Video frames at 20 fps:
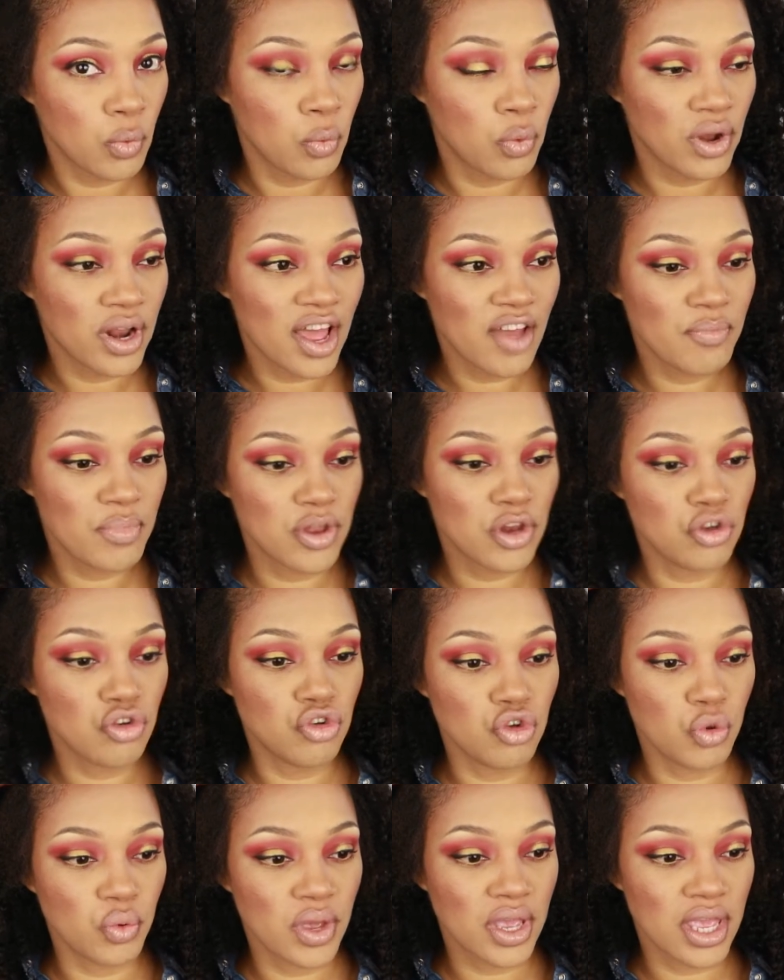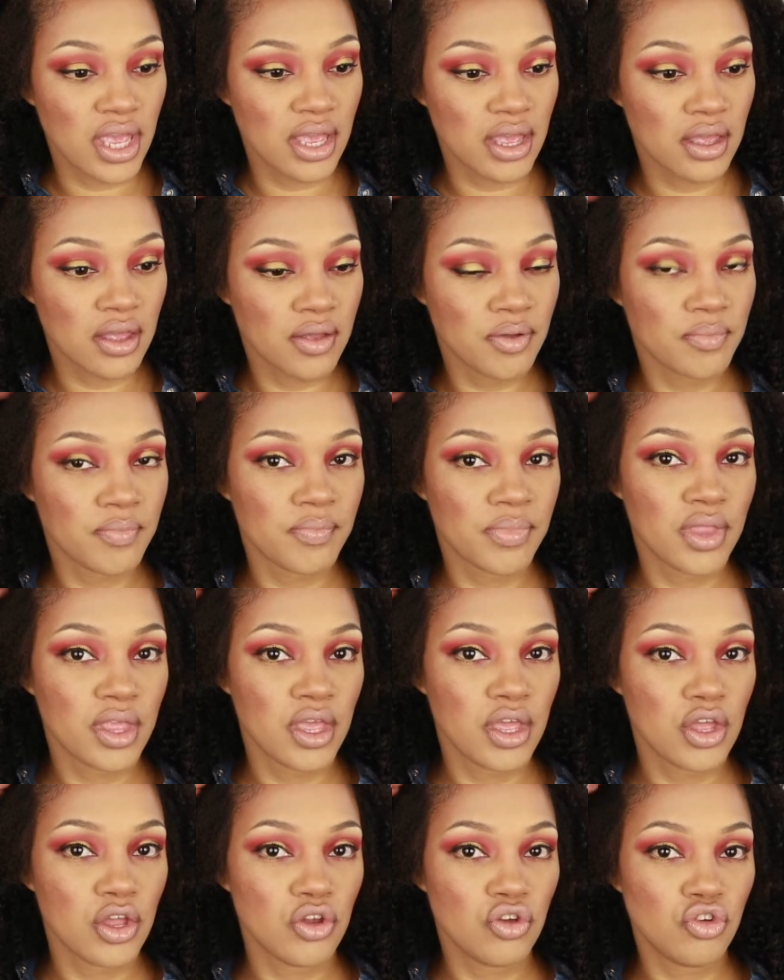What I've been doing
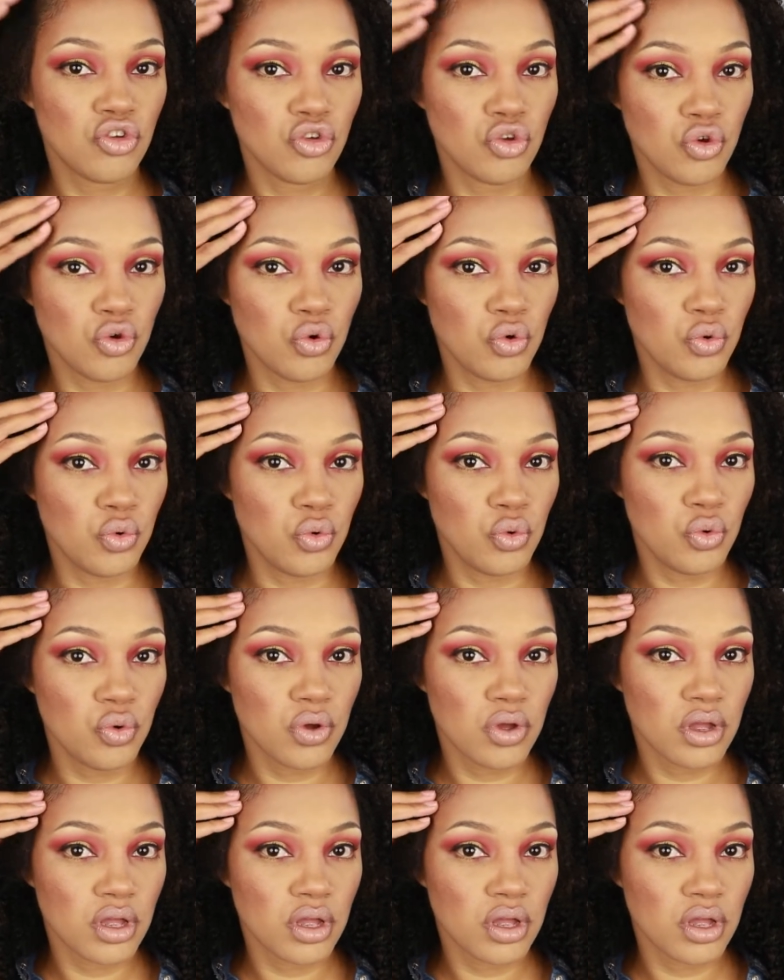to